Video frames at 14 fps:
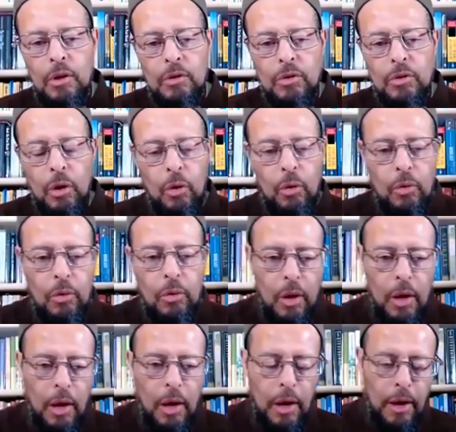So,
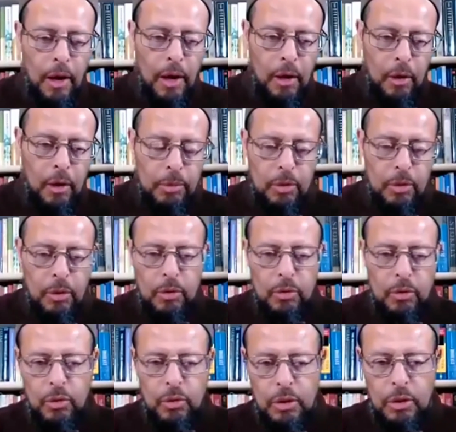
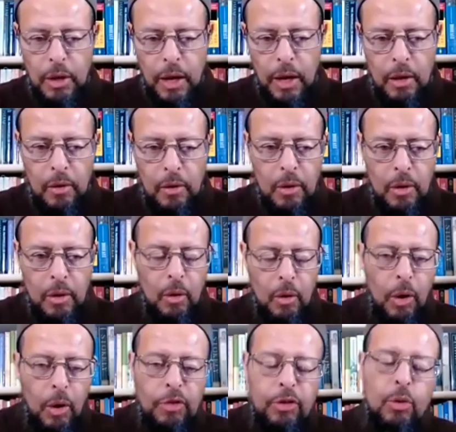Allahumma
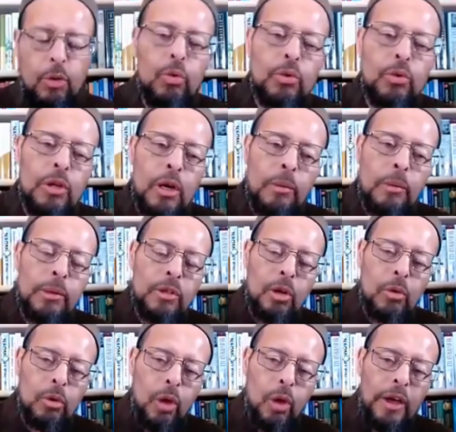wadhkuru
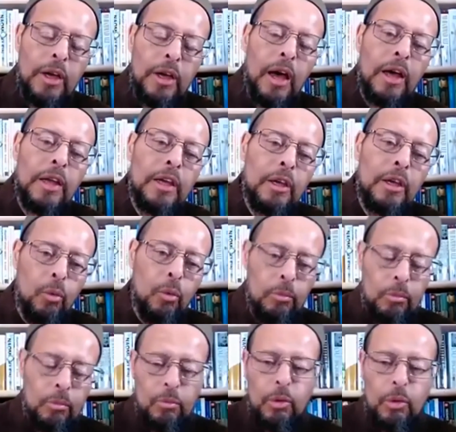ni'matallahi alaykum.
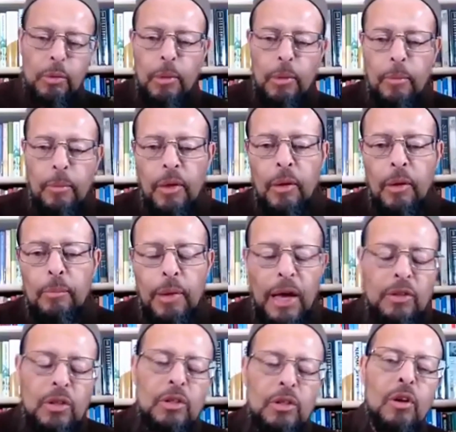Remember the
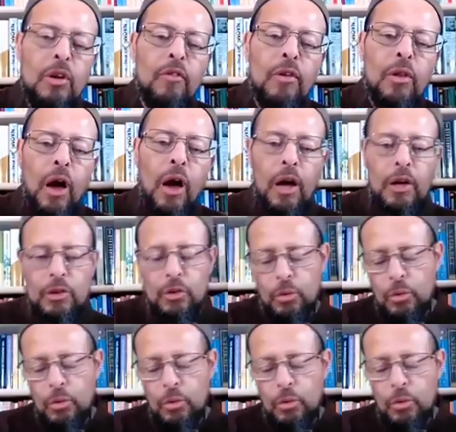blessings of Allah on you.